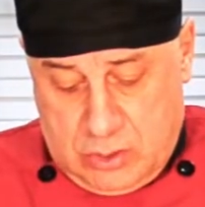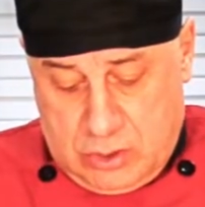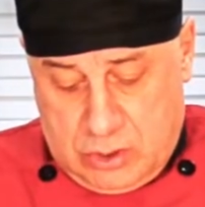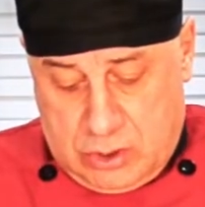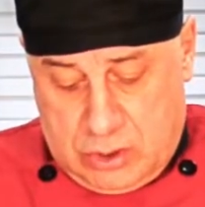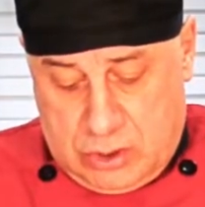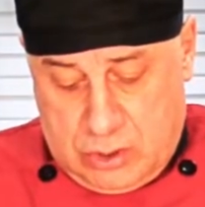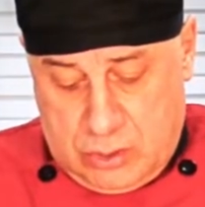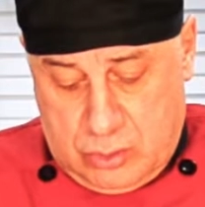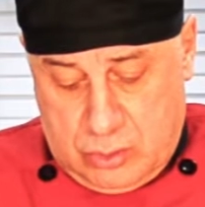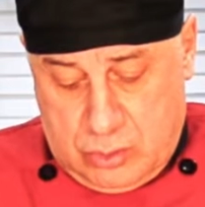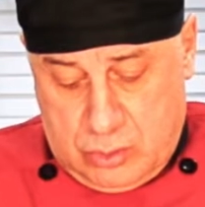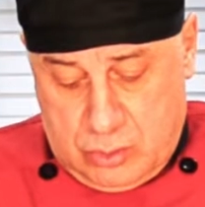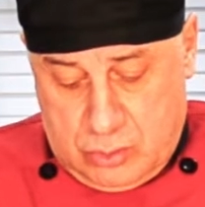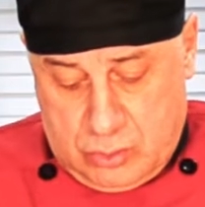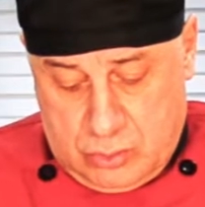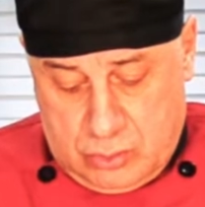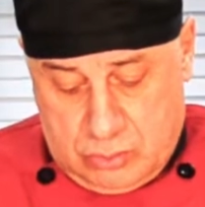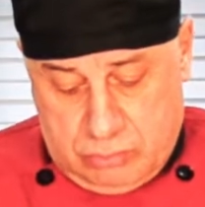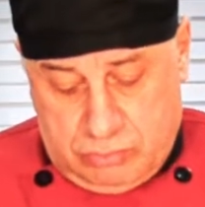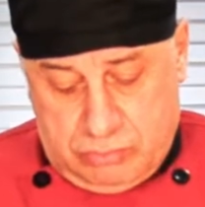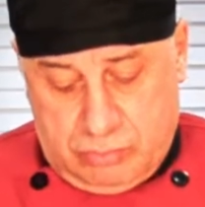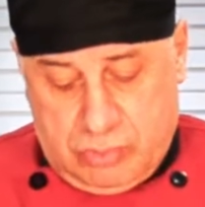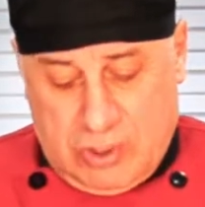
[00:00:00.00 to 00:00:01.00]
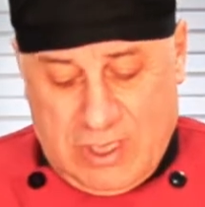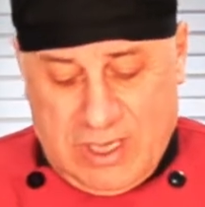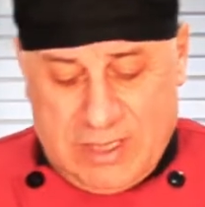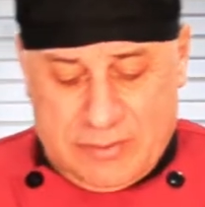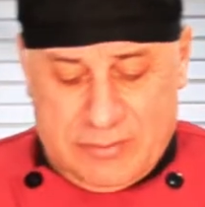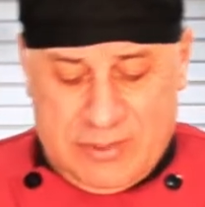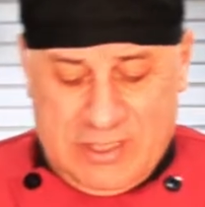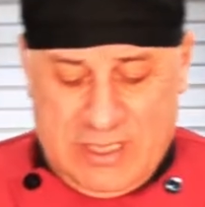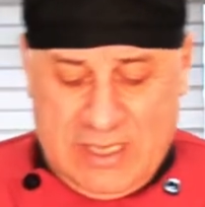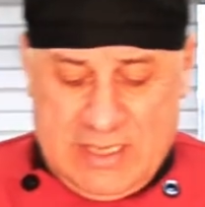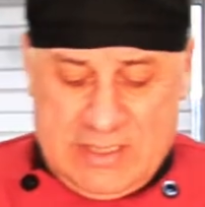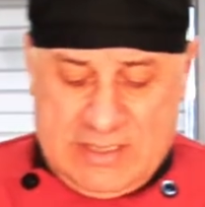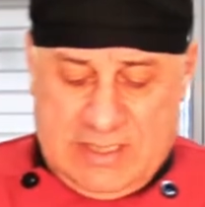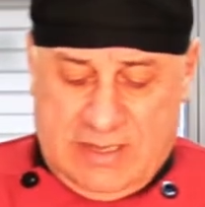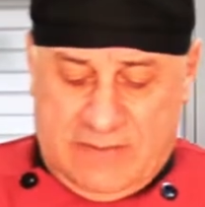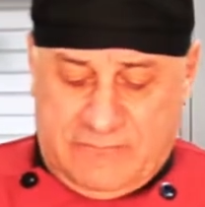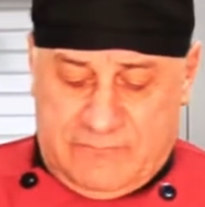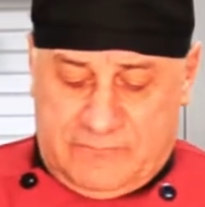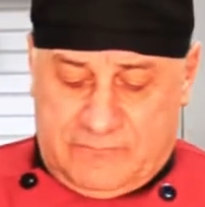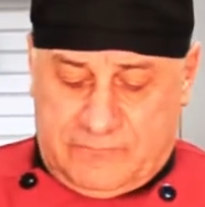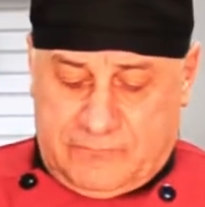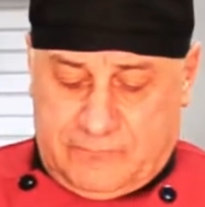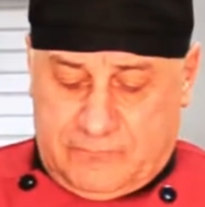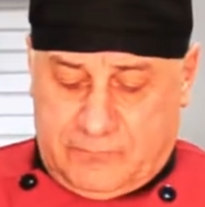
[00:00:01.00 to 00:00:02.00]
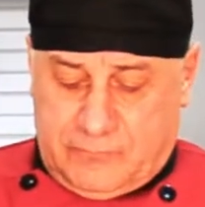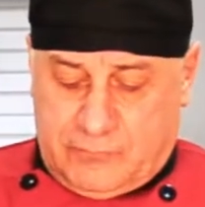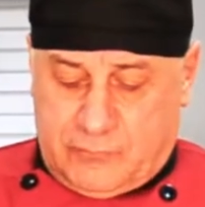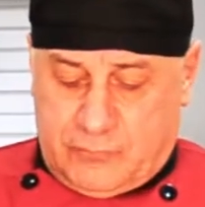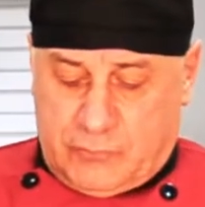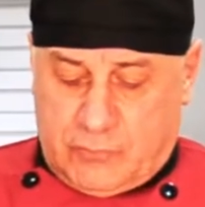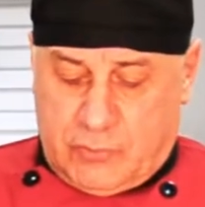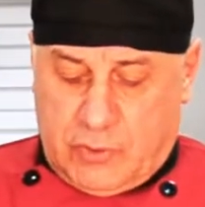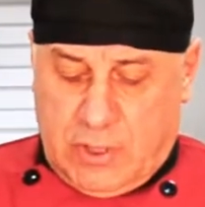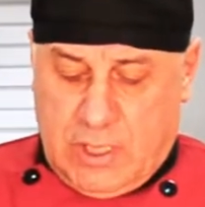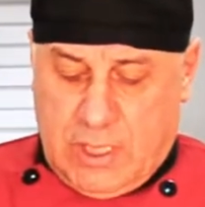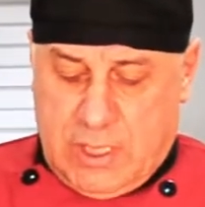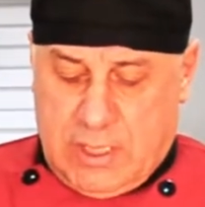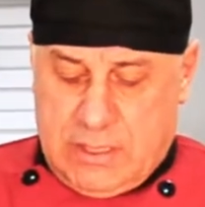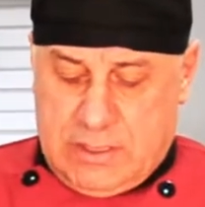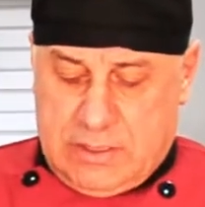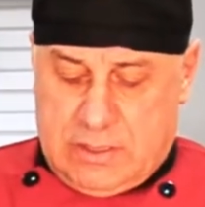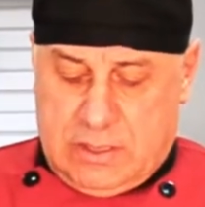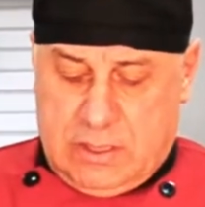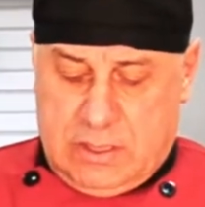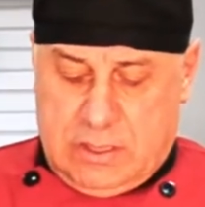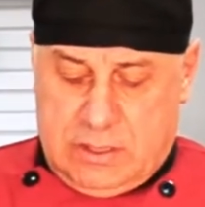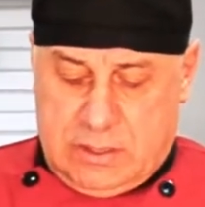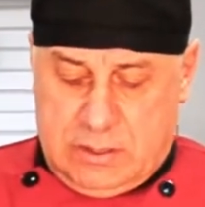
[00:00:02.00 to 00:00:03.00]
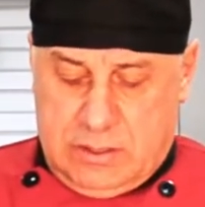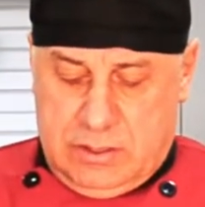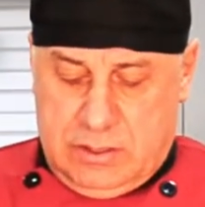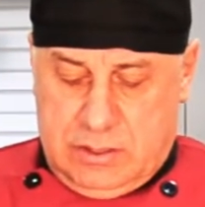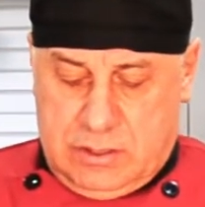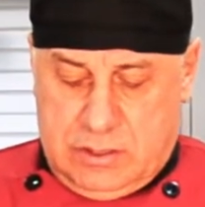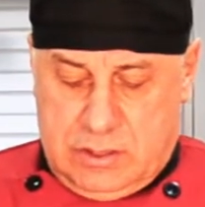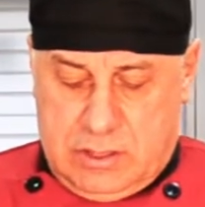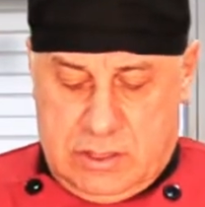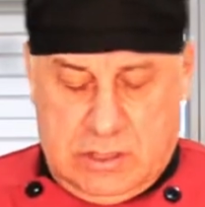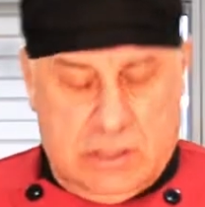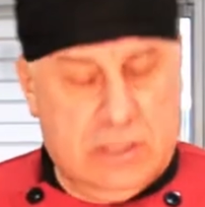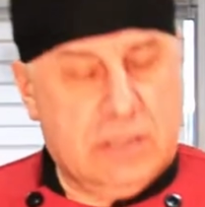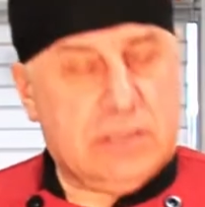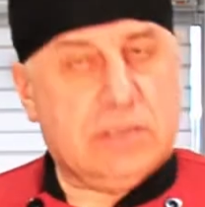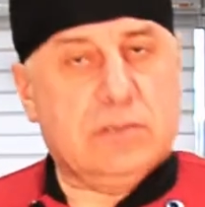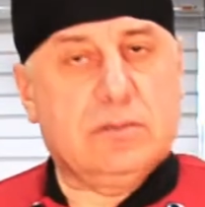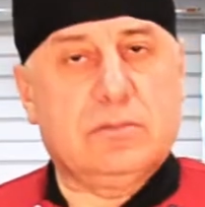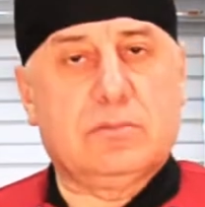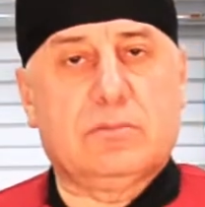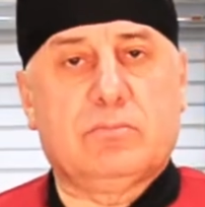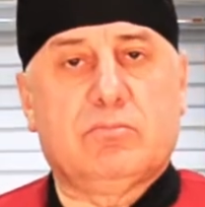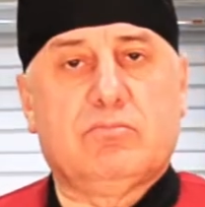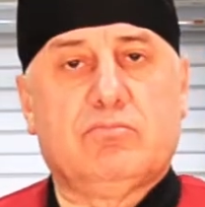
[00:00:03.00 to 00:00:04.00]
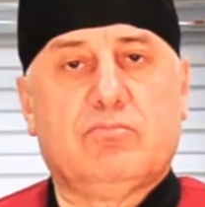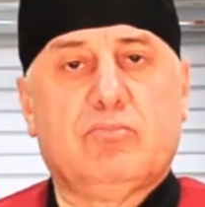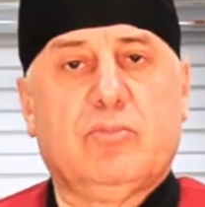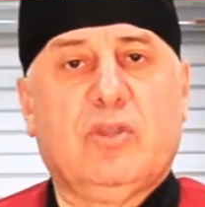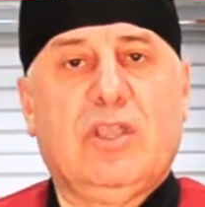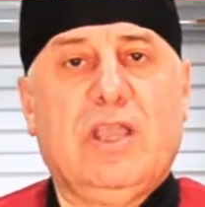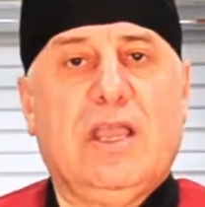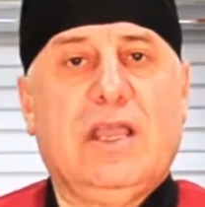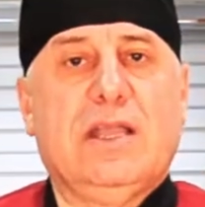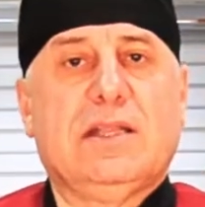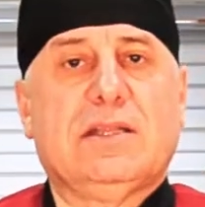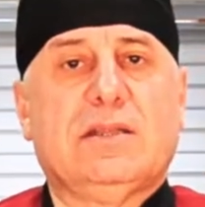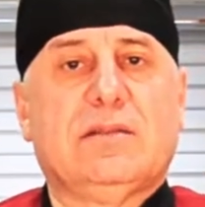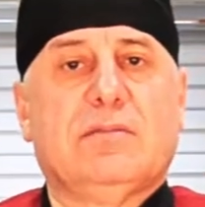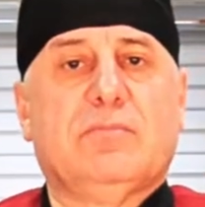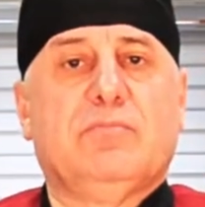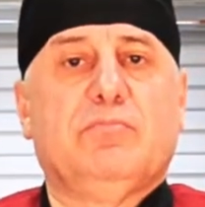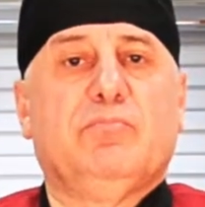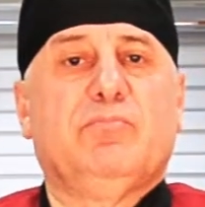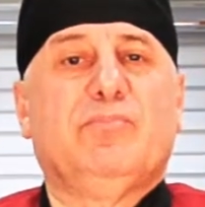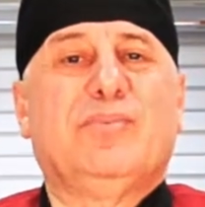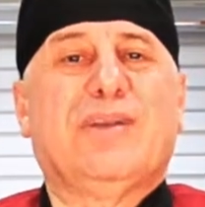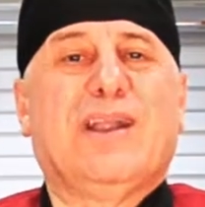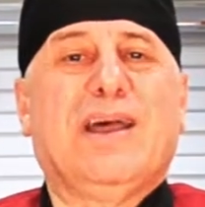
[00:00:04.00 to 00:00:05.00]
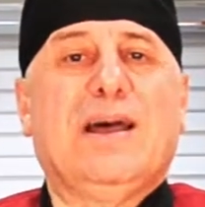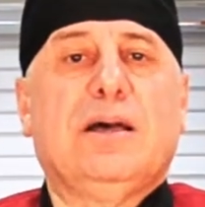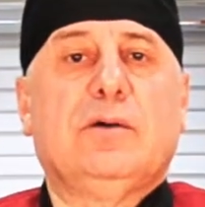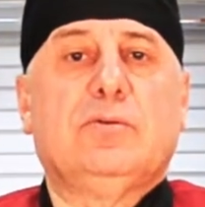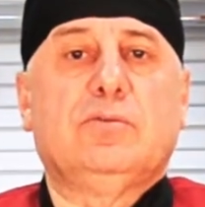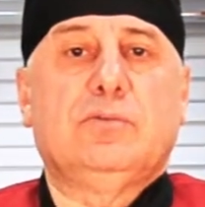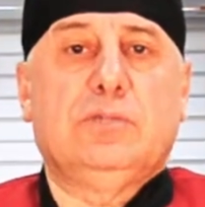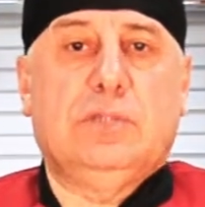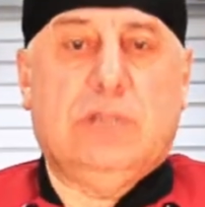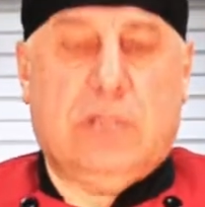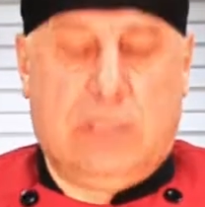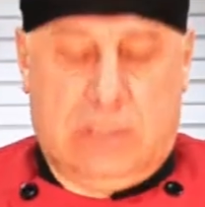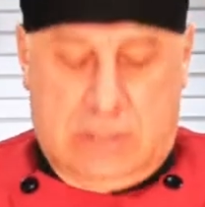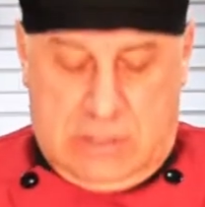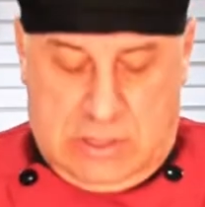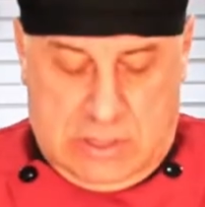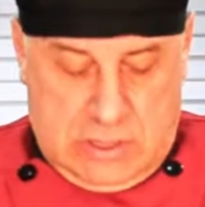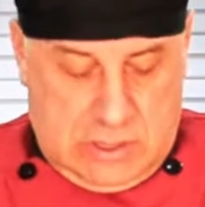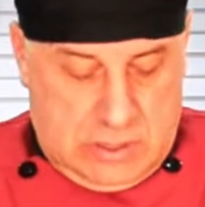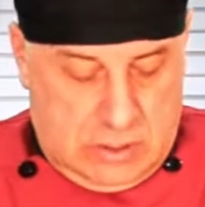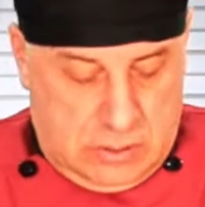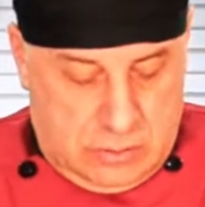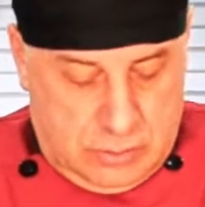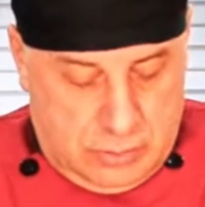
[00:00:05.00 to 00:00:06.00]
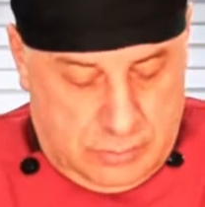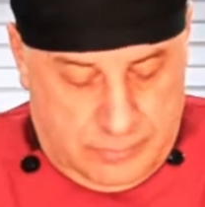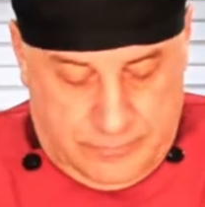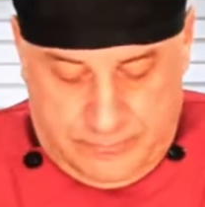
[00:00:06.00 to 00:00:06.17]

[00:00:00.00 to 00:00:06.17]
to caramelize and fry the onion till it get brown, not yellow.